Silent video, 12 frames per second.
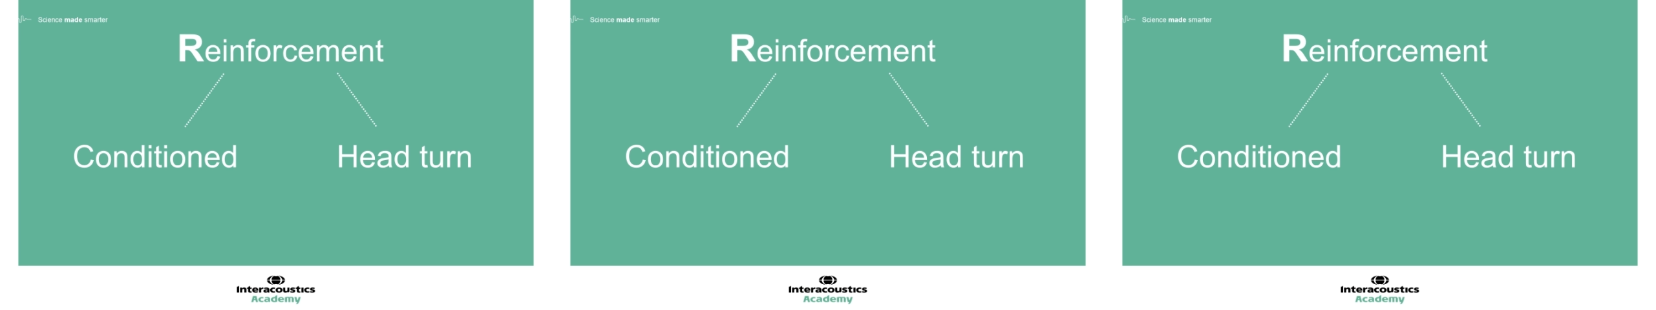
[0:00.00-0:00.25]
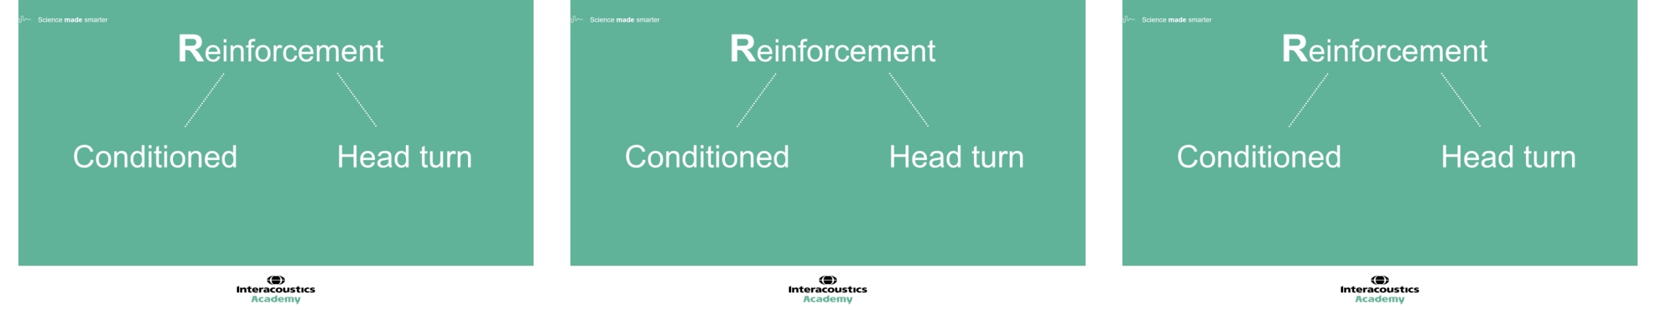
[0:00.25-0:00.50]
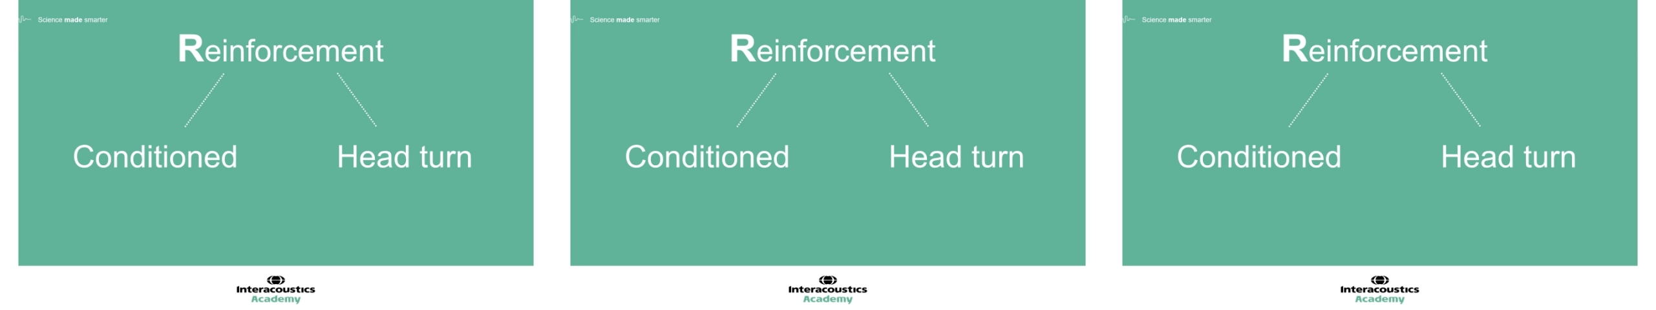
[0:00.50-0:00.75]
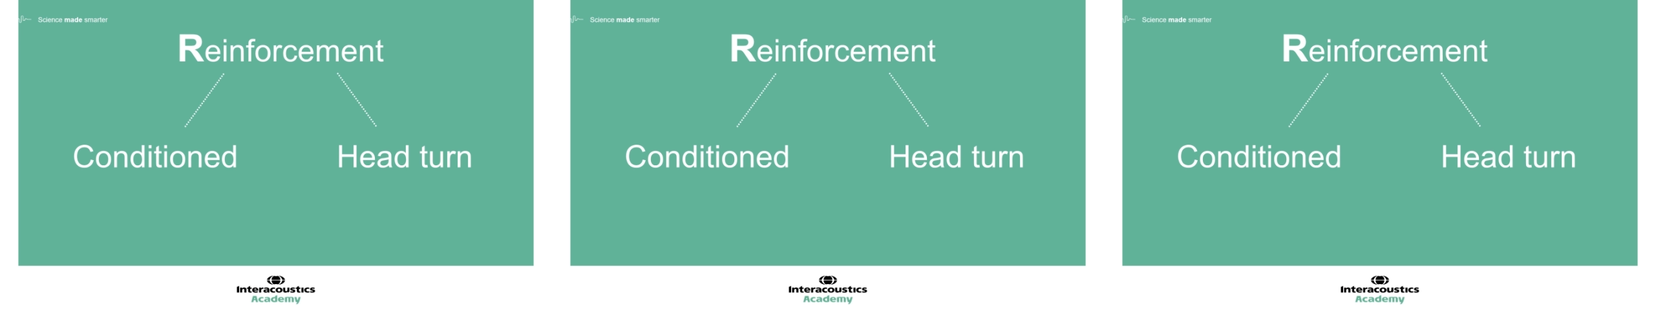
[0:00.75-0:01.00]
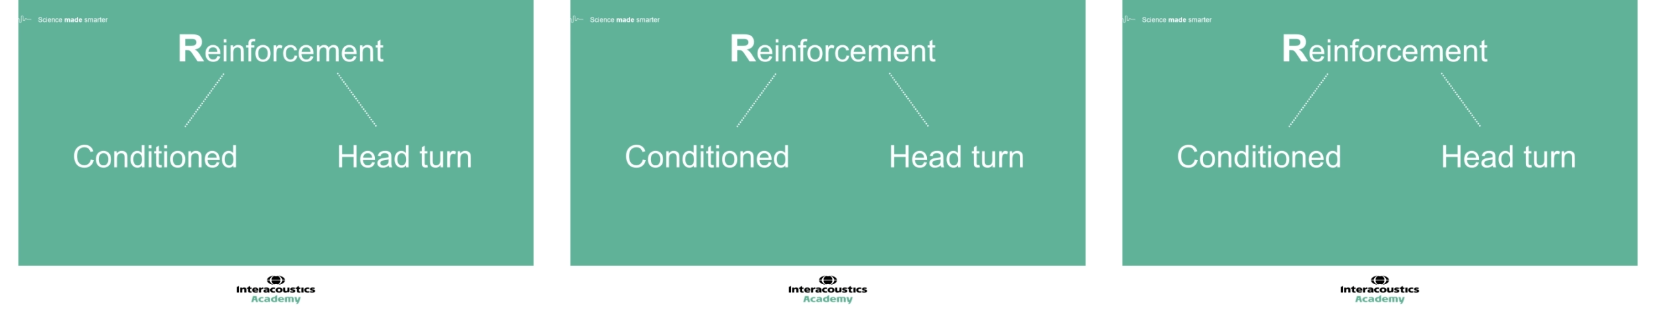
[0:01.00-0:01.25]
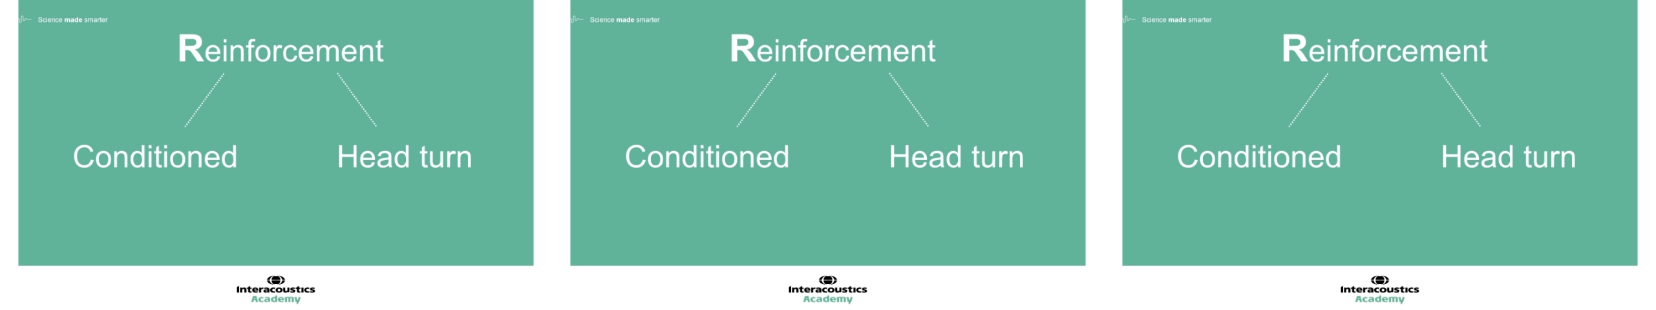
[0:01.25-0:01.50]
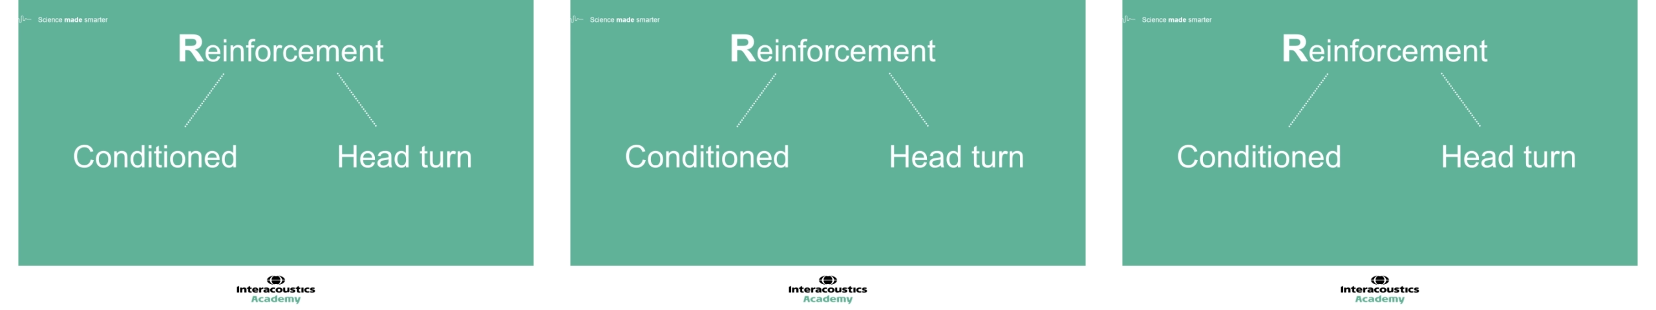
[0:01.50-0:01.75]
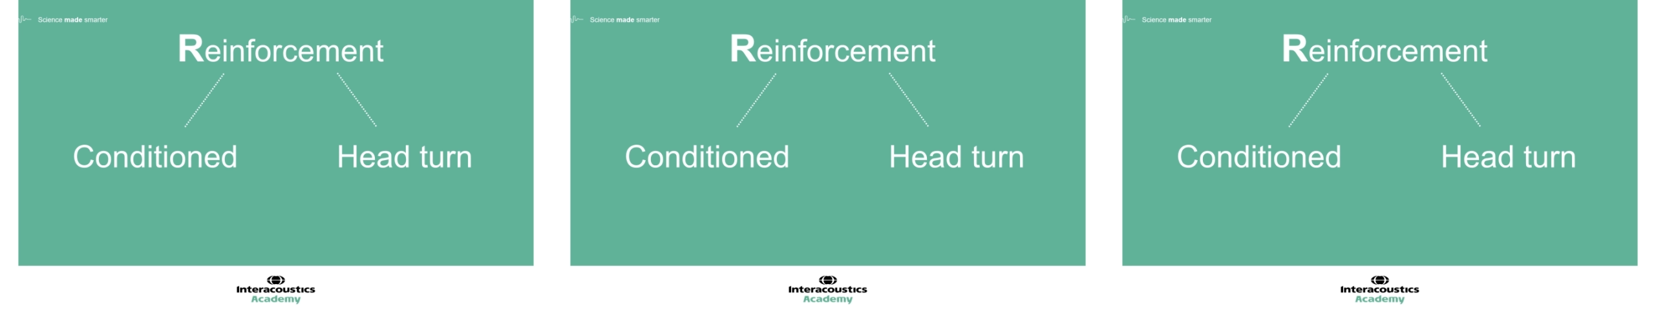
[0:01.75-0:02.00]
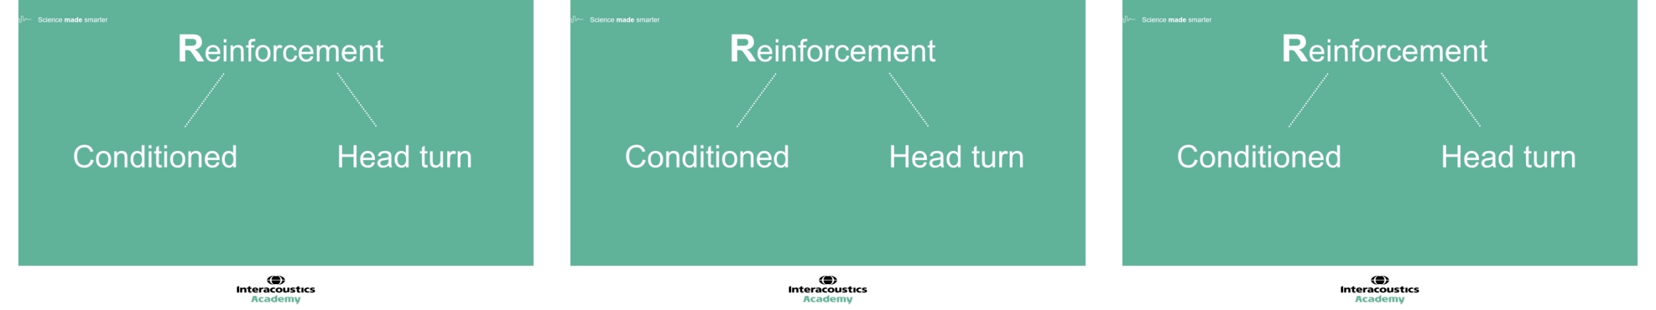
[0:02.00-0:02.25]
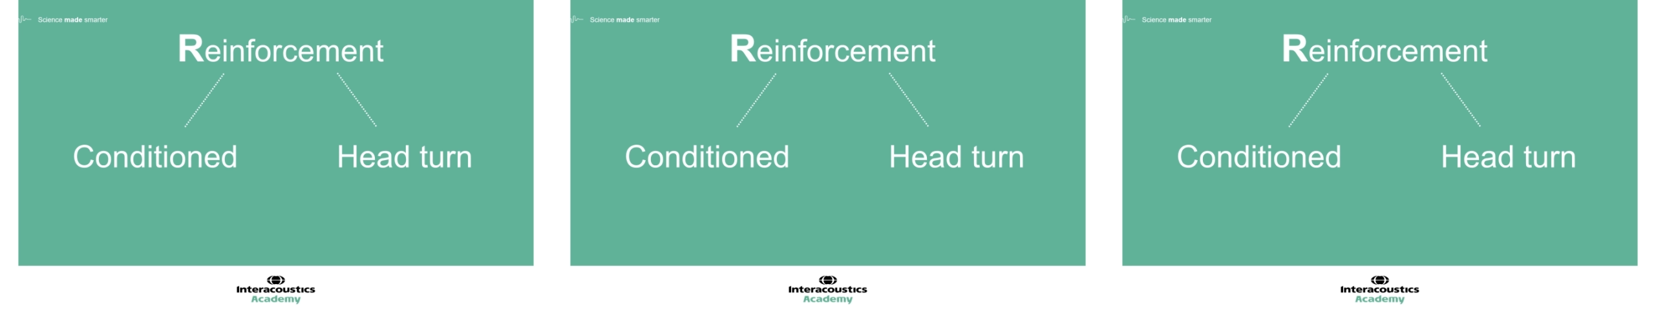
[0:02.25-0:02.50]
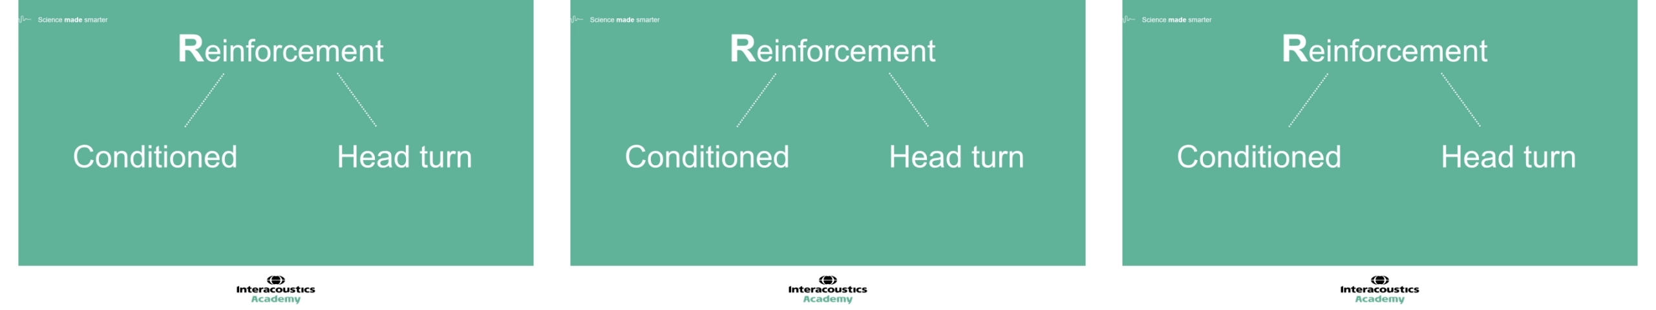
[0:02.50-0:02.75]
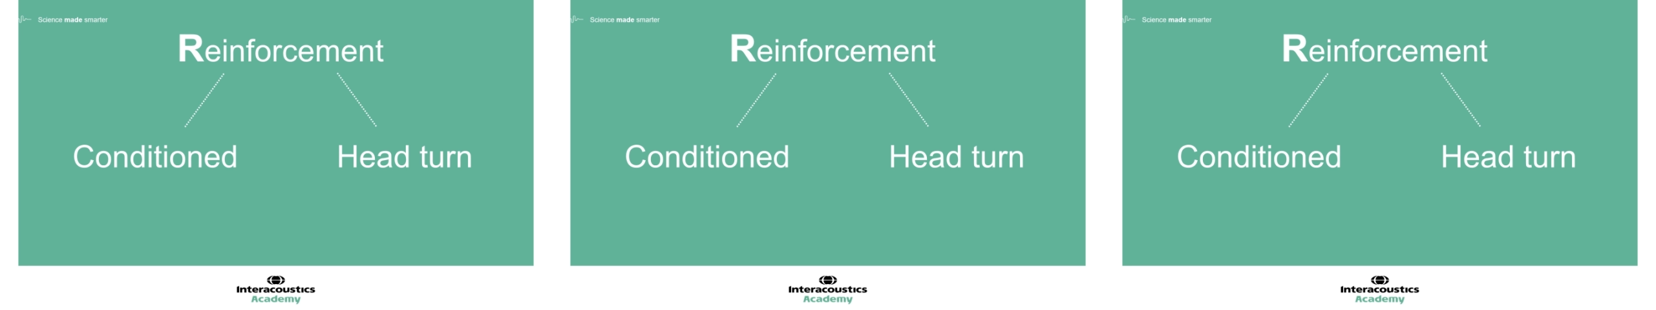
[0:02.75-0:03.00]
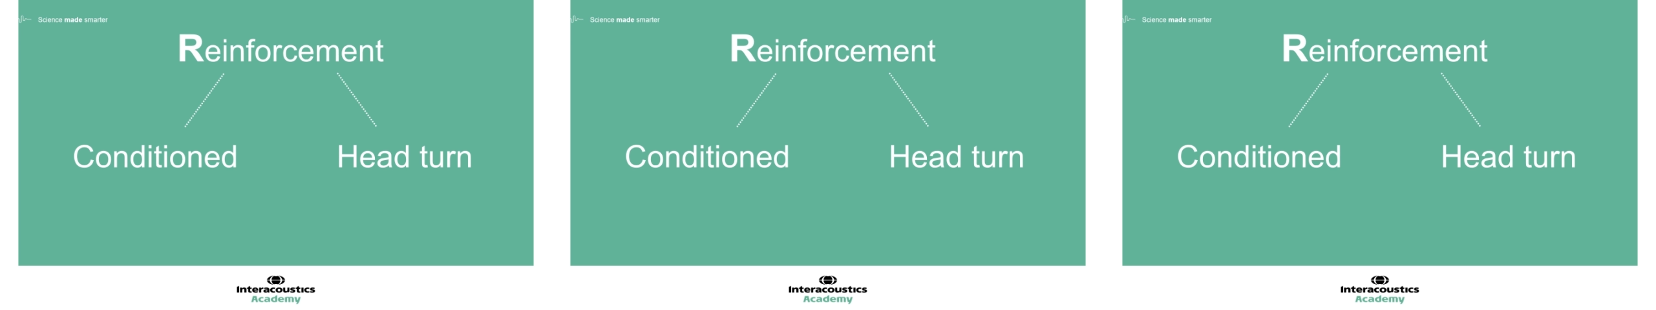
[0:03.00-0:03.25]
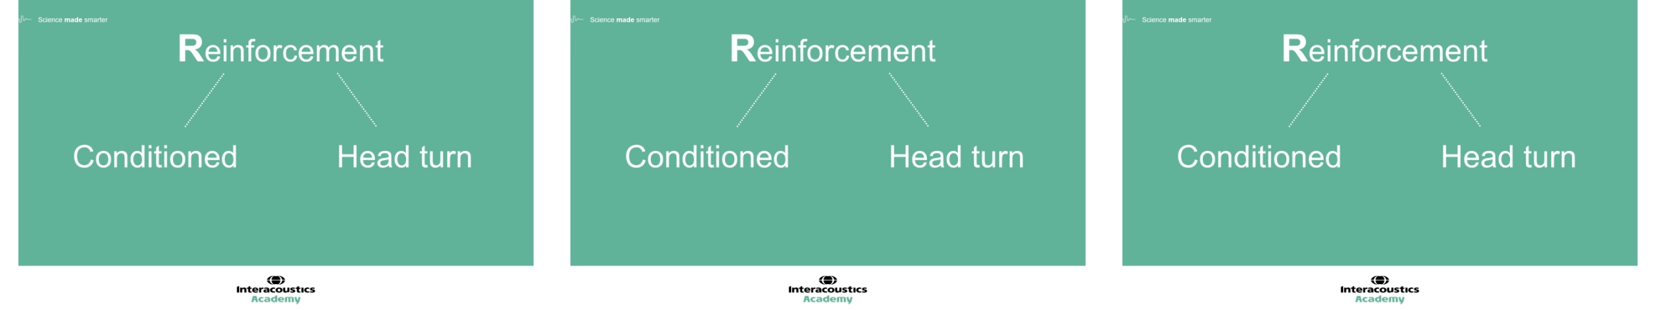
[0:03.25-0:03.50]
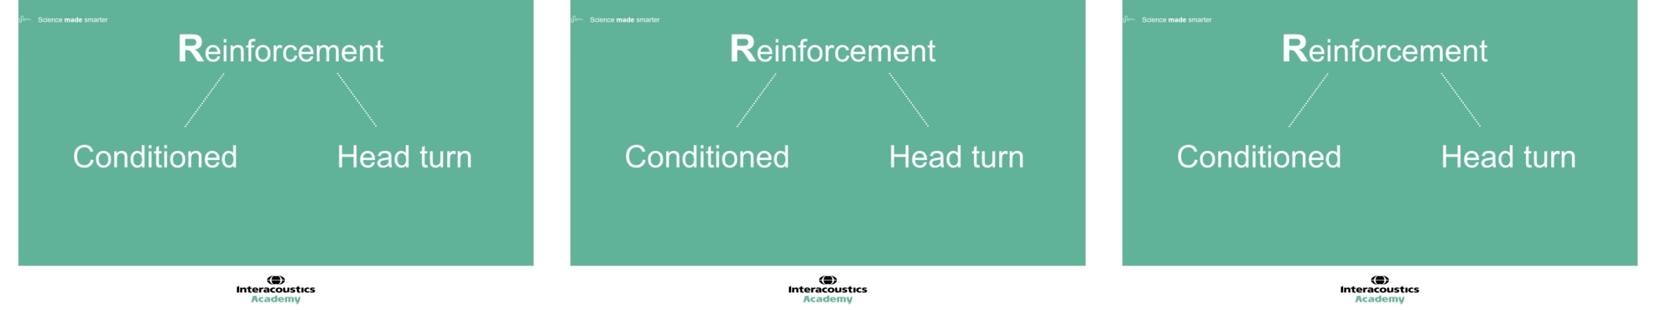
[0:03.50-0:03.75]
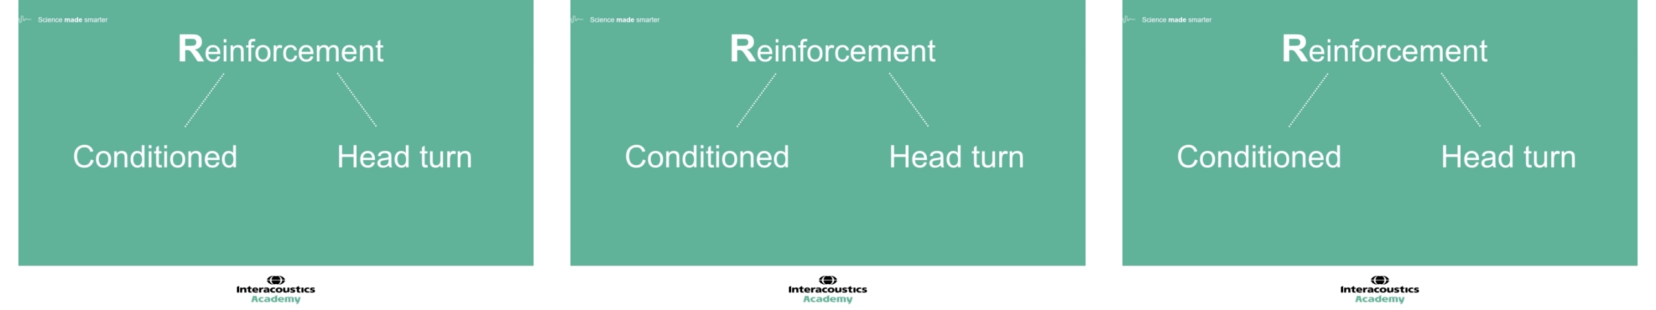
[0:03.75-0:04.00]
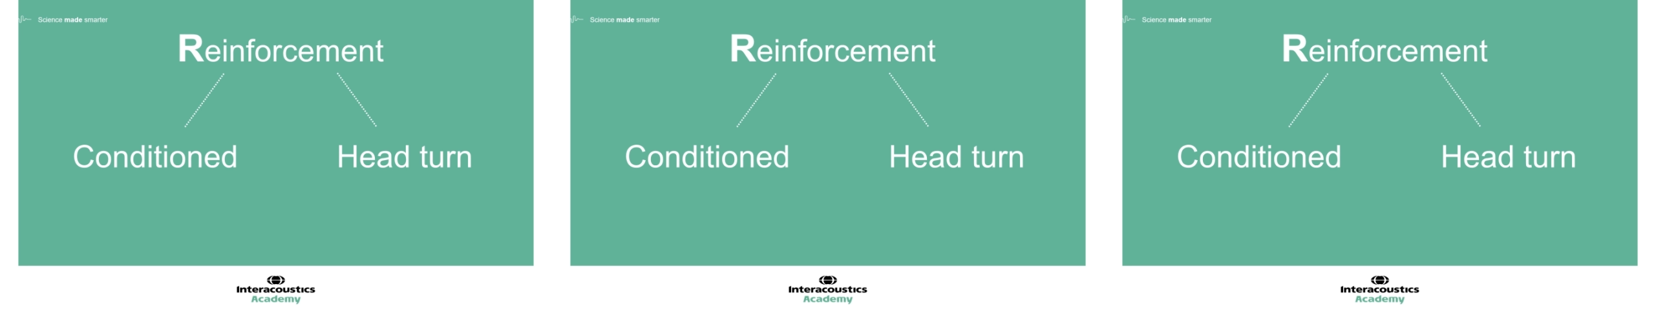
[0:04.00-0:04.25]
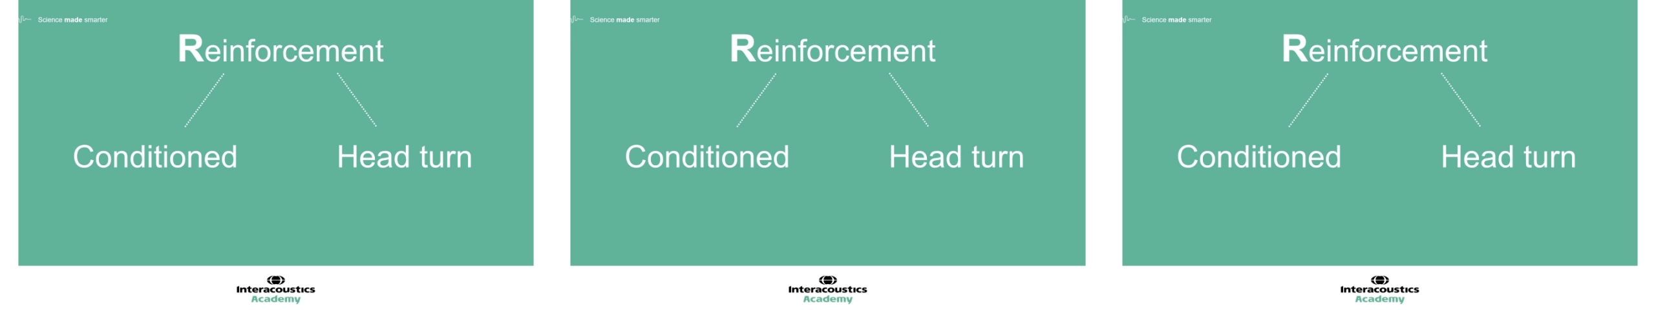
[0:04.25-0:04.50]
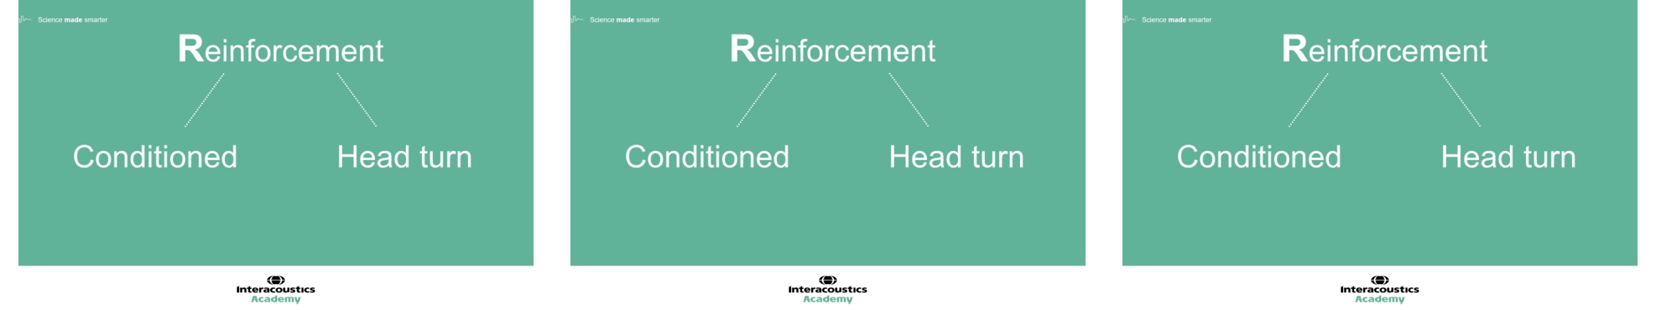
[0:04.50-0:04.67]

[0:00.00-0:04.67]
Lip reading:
Nobody's mouth can be seen.